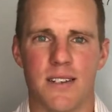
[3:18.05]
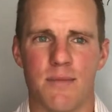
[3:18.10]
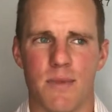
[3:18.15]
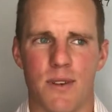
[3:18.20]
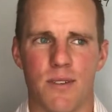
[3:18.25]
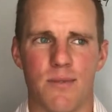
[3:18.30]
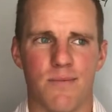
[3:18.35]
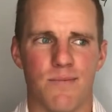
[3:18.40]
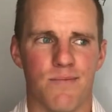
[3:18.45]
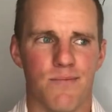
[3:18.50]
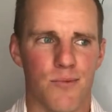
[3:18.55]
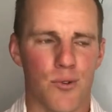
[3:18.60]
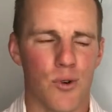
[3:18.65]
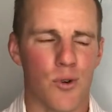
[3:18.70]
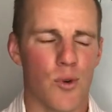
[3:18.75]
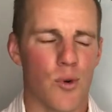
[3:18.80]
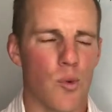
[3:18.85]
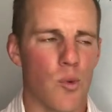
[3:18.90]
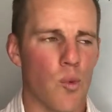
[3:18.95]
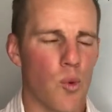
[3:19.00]
I mean,
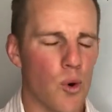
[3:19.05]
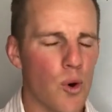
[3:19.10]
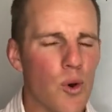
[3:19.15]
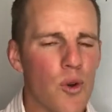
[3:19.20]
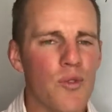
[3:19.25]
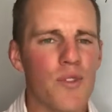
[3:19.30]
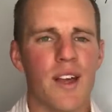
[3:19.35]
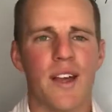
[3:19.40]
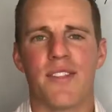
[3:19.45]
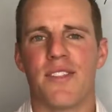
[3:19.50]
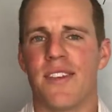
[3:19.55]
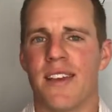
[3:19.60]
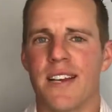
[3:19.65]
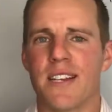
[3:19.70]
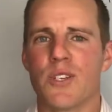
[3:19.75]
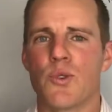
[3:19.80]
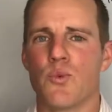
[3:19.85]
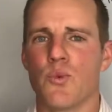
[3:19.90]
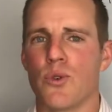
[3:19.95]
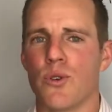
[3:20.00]
for a world that
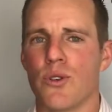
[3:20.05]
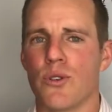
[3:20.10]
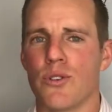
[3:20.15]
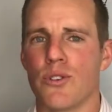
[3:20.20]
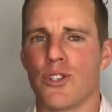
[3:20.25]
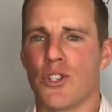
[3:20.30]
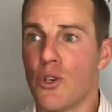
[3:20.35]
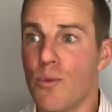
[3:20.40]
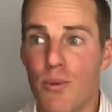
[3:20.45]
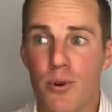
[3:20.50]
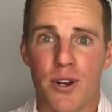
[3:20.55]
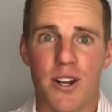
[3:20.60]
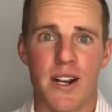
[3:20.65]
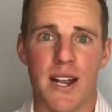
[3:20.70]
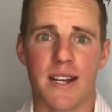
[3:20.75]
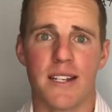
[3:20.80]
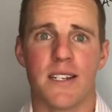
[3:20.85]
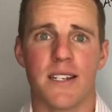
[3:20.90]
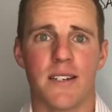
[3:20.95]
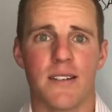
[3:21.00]
thinks we're super
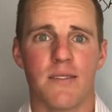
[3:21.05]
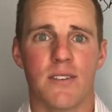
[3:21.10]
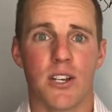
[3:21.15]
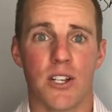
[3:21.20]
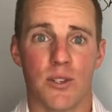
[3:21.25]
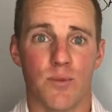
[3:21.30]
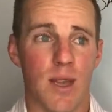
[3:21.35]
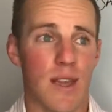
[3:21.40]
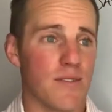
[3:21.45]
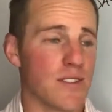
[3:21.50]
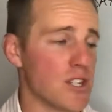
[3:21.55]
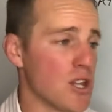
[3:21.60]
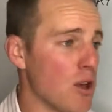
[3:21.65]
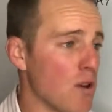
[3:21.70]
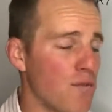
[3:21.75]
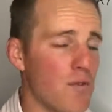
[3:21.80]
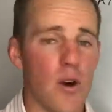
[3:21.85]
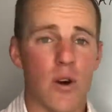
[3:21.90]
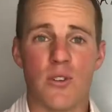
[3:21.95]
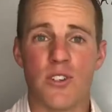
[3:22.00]
connected because we have cell
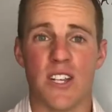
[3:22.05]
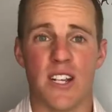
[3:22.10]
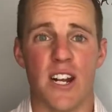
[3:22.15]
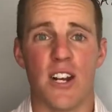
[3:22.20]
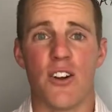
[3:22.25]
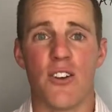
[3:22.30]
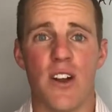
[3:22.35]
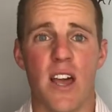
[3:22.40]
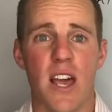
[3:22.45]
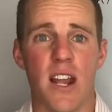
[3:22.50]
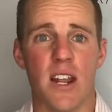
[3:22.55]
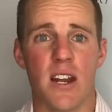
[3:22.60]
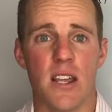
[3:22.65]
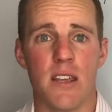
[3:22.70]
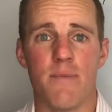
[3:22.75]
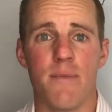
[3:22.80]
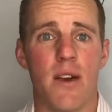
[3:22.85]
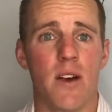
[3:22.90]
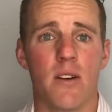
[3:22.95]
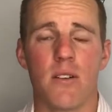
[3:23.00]
phones and internet and
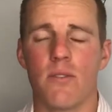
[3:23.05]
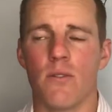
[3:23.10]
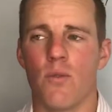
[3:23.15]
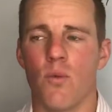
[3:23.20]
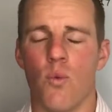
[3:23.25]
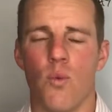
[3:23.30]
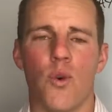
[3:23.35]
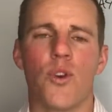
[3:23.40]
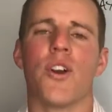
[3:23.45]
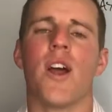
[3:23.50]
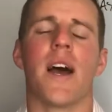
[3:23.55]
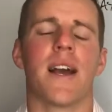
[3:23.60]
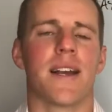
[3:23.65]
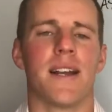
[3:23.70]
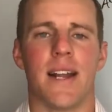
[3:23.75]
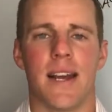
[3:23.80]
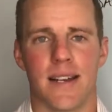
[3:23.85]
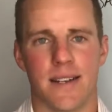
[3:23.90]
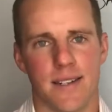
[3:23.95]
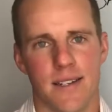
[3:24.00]
email, we're not
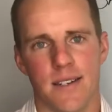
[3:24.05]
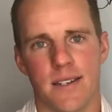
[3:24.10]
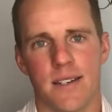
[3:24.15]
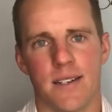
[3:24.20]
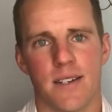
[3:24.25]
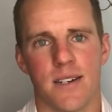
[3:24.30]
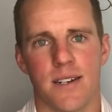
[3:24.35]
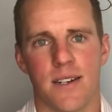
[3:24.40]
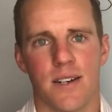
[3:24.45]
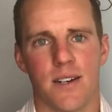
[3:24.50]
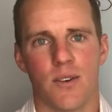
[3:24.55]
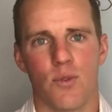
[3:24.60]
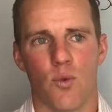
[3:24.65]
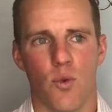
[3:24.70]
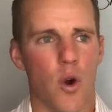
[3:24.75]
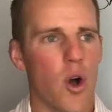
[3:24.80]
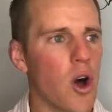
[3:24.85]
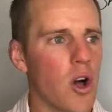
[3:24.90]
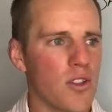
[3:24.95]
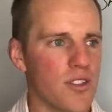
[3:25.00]
connected.
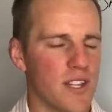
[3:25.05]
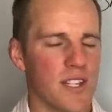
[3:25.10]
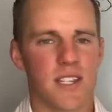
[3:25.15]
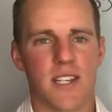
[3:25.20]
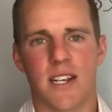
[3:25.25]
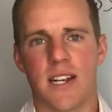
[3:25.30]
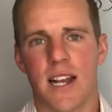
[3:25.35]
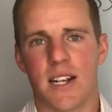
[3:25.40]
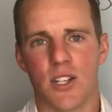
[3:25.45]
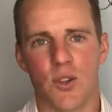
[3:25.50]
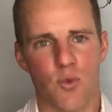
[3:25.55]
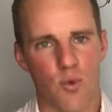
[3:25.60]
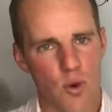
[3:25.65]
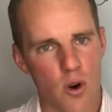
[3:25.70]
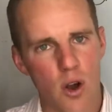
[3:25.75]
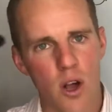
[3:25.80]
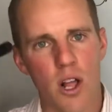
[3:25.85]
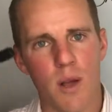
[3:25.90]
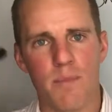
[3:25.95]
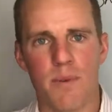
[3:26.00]
We're all disconnected. We're
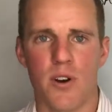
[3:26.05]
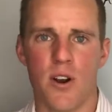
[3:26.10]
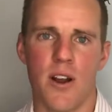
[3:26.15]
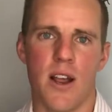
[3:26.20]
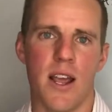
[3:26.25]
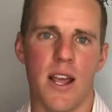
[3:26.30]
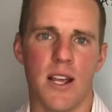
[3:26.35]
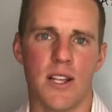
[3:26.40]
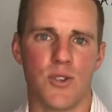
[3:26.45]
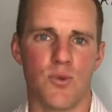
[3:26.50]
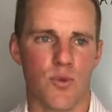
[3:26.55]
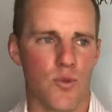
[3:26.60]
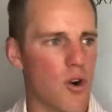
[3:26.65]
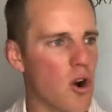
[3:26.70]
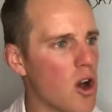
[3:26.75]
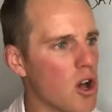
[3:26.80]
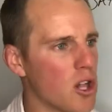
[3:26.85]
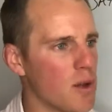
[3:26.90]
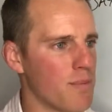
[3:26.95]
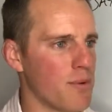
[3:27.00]
all up in our heads. We're
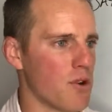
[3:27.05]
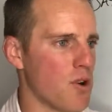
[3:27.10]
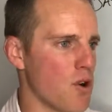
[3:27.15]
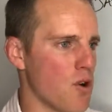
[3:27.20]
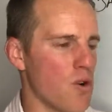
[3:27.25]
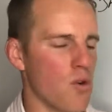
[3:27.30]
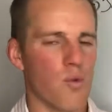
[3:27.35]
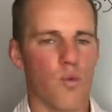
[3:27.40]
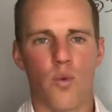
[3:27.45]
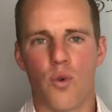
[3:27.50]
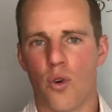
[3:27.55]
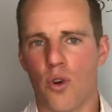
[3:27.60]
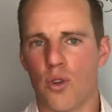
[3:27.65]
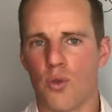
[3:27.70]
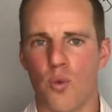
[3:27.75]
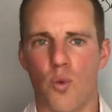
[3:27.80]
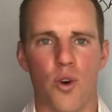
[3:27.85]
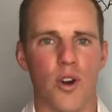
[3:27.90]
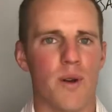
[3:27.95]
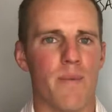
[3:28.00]
all up in our own world,
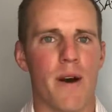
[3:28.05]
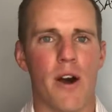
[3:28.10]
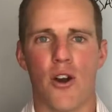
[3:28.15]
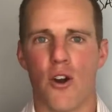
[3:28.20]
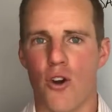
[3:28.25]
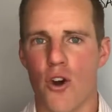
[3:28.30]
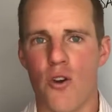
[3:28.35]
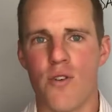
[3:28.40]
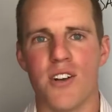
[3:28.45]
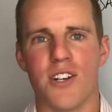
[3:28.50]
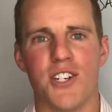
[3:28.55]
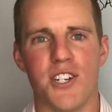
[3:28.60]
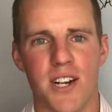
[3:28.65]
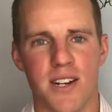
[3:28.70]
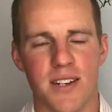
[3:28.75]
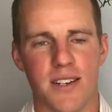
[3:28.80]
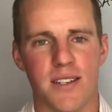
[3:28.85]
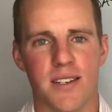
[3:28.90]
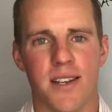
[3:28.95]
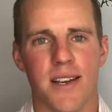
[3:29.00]
worried about our own
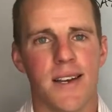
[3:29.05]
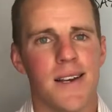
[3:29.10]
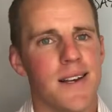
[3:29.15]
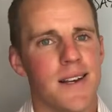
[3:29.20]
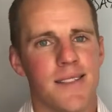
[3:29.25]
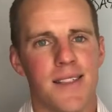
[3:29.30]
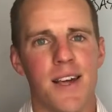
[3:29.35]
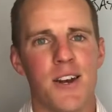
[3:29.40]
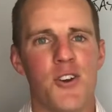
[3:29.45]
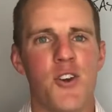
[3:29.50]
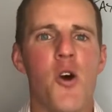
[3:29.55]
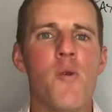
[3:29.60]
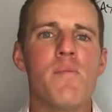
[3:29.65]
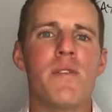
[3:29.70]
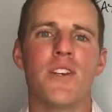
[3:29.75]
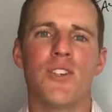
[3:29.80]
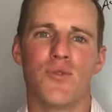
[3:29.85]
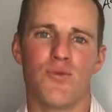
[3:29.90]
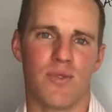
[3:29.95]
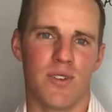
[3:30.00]
agendas, that
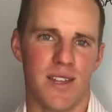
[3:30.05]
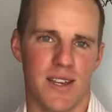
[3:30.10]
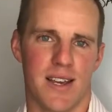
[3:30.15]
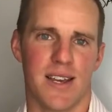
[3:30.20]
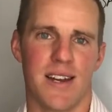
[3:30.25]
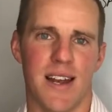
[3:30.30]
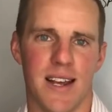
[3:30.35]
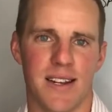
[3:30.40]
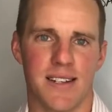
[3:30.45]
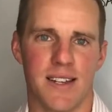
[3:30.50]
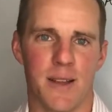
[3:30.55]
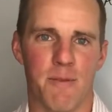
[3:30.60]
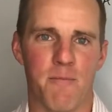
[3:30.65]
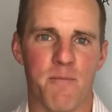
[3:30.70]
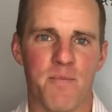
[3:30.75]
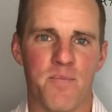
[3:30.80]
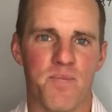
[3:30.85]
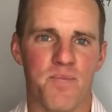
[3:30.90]
nobody's really connecting.